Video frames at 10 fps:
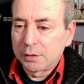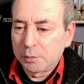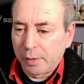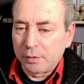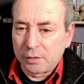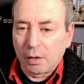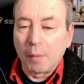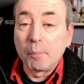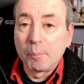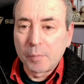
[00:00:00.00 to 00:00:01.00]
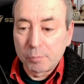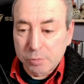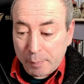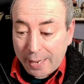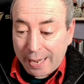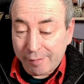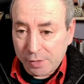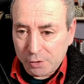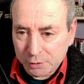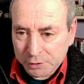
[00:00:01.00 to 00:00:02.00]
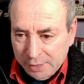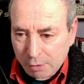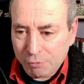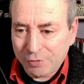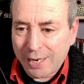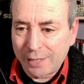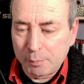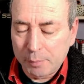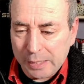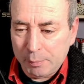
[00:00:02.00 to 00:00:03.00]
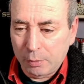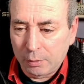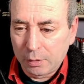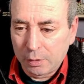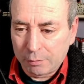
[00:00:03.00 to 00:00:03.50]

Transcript: Spend your time preparing yourself and the people